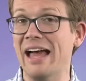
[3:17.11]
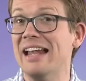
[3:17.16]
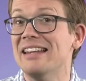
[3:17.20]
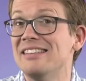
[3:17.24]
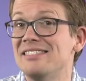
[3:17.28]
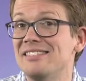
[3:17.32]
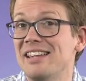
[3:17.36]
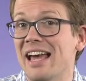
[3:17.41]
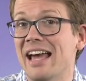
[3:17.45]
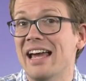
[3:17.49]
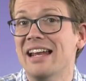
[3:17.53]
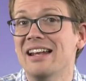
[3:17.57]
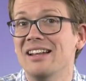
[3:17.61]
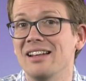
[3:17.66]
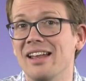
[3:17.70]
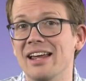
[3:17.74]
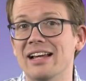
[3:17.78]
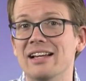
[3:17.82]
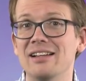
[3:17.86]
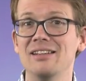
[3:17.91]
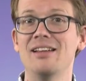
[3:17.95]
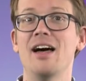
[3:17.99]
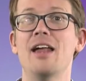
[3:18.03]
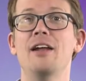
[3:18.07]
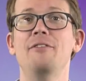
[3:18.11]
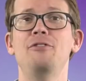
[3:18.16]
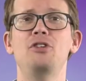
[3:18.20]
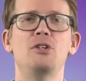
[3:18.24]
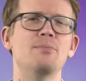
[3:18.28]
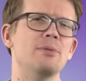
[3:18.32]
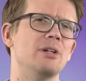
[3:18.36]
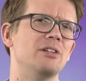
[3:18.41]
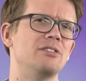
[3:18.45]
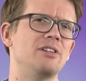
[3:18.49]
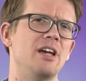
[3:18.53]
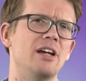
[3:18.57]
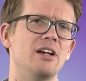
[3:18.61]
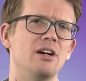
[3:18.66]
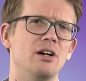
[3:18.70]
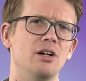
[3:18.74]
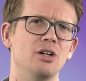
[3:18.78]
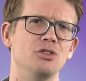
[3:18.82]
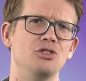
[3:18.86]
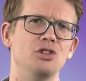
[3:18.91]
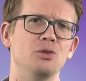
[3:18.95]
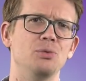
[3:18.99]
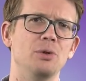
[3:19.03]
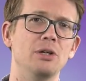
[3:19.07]
That said, like a lot of human
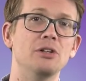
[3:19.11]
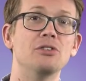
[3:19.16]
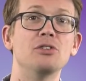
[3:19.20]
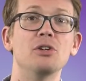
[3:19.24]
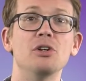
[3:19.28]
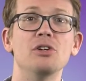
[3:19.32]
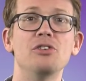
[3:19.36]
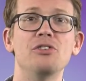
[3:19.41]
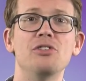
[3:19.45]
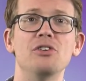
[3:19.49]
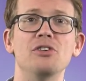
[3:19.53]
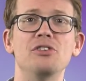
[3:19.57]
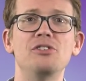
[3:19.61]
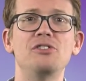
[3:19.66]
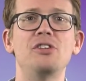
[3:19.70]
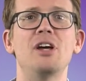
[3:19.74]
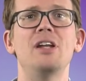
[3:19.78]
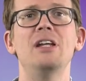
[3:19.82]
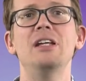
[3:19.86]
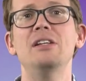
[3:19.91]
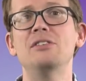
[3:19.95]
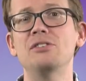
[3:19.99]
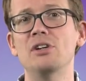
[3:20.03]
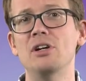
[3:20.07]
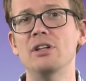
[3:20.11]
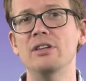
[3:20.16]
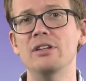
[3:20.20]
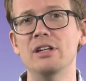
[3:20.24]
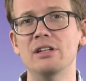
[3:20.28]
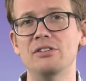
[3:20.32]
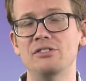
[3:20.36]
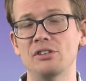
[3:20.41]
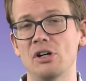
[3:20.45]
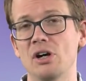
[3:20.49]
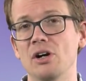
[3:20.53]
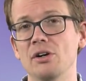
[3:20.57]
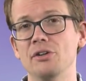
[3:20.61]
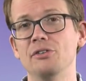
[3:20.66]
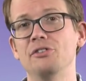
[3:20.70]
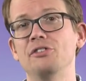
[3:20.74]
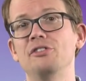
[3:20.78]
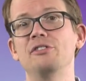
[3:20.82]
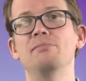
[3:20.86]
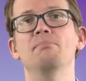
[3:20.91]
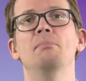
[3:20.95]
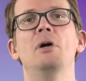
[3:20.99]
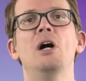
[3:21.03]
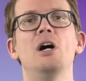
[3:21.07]
psychology research, the studies on this are
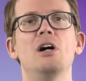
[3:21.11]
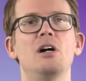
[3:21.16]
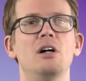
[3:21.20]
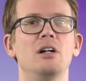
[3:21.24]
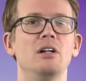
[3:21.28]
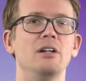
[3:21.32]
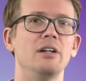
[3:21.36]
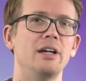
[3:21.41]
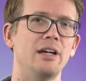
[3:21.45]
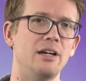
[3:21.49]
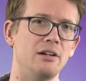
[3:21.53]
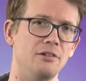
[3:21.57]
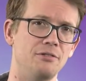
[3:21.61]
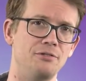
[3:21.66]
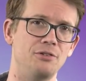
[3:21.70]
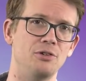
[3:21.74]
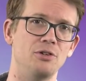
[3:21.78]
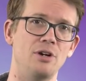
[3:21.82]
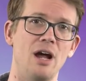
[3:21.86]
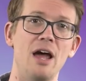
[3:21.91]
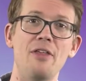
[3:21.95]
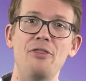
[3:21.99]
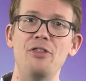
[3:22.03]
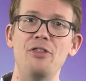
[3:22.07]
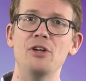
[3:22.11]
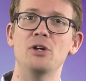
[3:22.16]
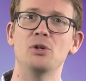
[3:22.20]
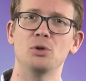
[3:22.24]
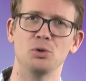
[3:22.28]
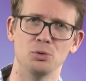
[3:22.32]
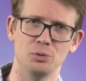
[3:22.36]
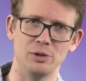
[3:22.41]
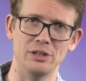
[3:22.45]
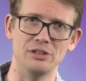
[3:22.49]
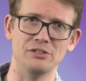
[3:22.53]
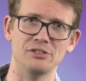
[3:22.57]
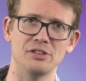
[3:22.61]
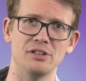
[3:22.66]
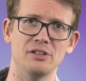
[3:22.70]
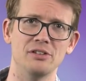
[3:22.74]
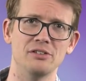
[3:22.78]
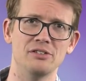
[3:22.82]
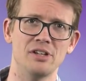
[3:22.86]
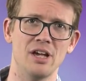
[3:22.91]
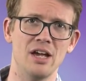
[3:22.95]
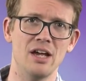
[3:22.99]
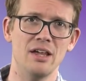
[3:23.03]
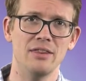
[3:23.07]
small, and for ethical
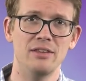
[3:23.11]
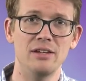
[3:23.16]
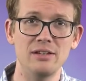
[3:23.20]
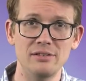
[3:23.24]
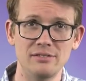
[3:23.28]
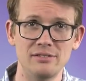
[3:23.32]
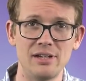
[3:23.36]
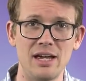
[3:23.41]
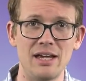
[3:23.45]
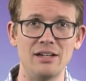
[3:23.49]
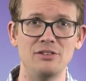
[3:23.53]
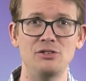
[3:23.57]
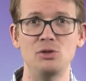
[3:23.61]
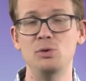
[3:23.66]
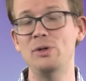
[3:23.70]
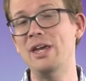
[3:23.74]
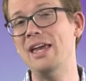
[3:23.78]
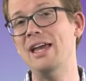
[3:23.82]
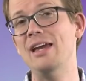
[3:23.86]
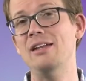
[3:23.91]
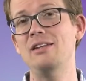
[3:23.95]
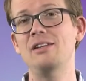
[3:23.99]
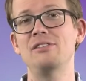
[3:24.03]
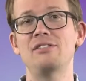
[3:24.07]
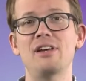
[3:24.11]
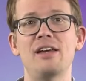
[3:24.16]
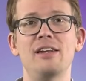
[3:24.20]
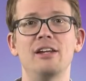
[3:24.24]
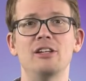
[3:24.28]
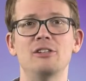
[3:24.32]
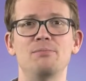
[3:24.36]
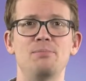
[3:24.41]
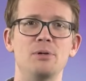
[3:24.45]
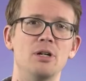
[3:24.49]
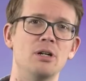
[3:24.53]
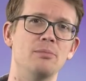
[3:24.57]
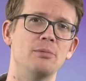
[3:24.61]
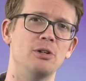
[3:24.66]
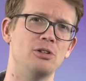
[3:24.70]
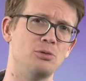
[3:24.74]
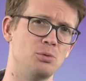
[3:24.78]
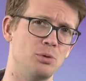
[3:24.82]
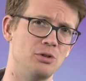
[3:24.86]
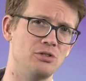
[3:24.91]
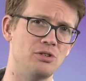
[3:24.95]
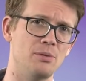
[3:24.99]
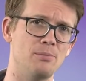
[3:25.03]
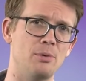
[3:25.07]
reasons, these days you can't design experiments
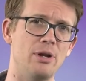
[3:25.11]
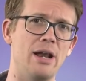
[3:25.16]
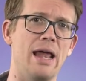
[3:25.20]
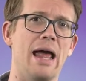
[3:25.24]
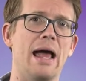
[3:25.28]
where someone